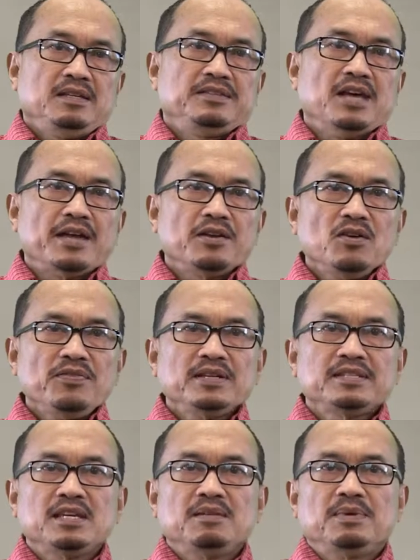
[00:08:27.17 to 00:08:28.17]
The ANOVA
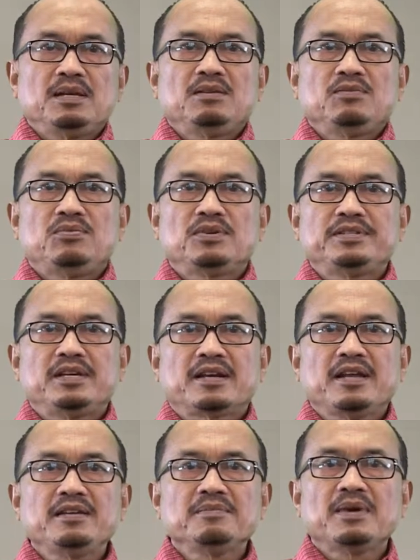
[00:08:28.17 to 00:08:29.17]
table for the
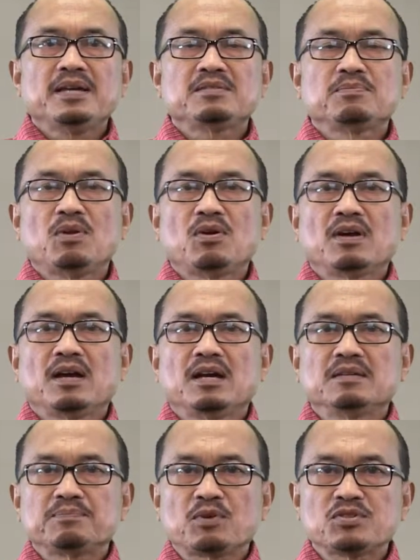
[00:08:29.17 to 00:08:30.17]
randomized block
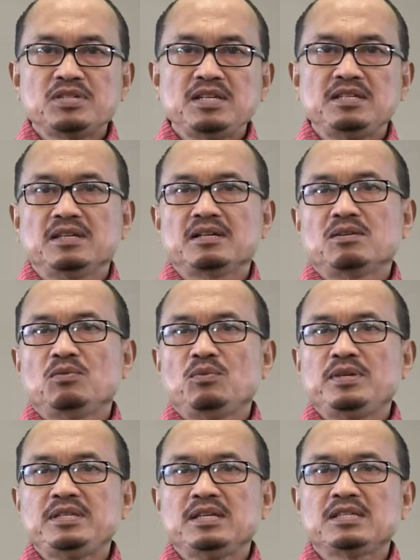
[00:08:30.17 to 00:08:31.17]
procedure,
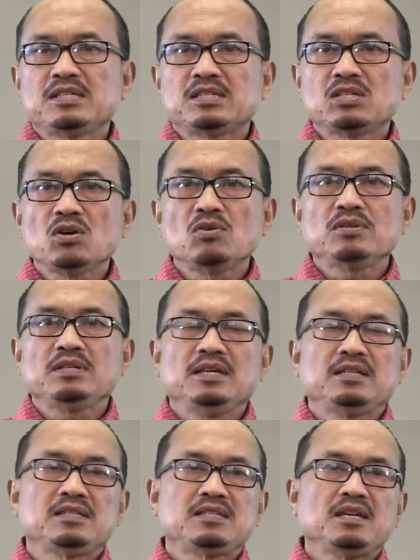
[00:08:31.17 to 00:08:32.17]
which is shown
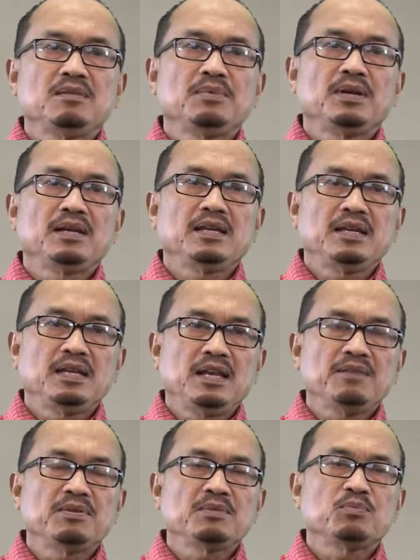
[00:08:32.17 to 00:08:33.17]
in table
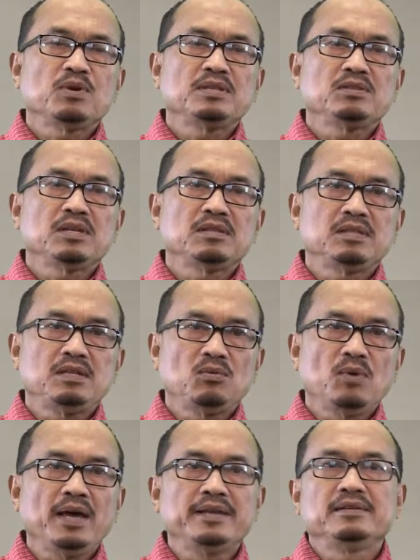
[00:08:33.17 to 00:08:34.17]

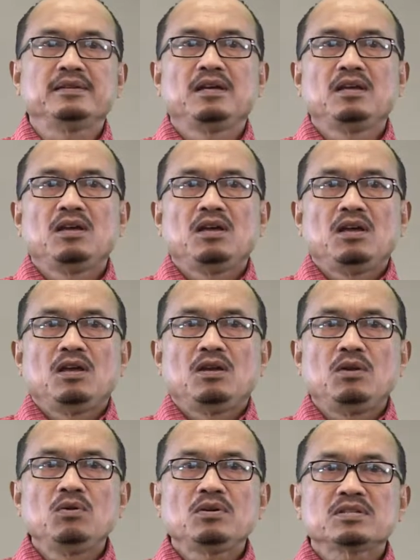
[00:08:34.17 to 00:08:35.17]
11.21,
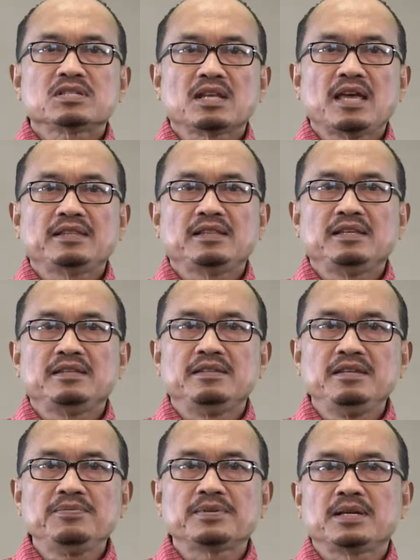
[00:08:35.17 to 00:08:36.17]
look slightly
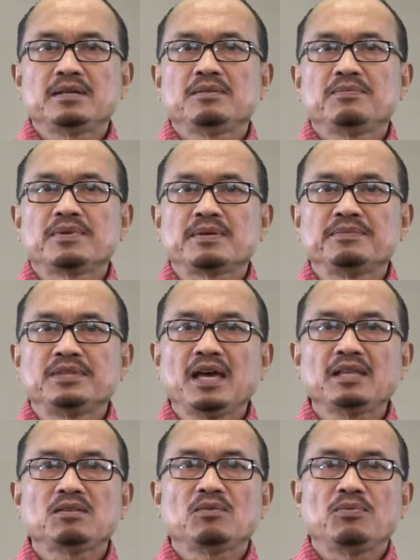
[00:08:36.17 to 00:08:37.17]
different from
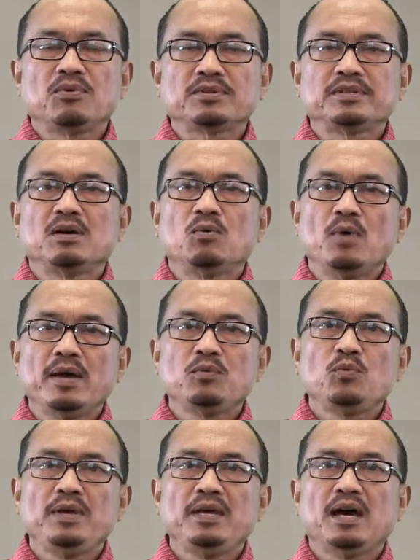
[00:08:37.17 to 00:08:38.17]
that for the
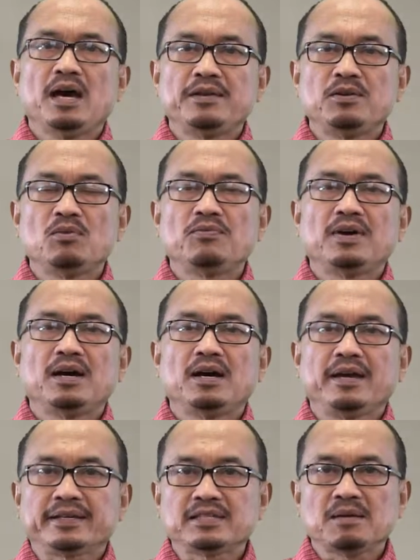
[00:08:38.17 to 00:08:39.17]
one-way ANOVA
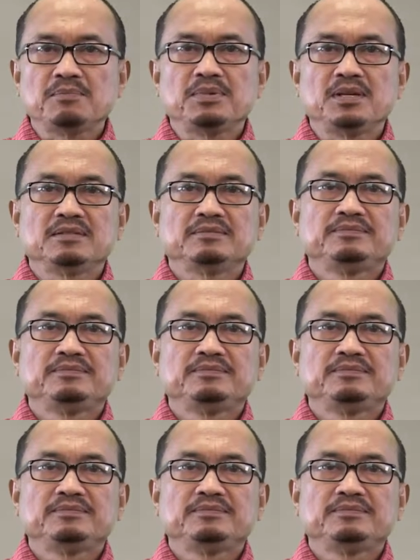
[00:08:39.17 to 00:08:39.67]
example.